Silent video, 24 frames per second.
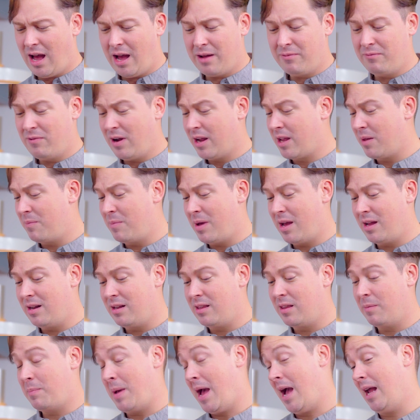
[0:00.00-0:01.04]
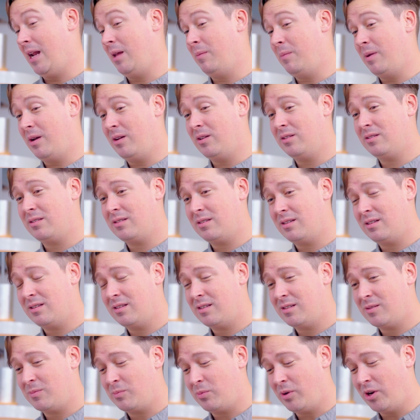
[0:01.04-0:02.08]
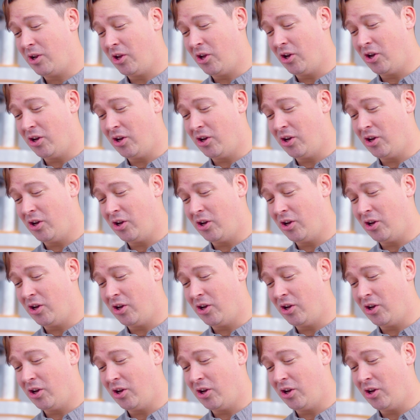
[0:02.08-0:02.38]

I'd recommend the patty melt. It's pretty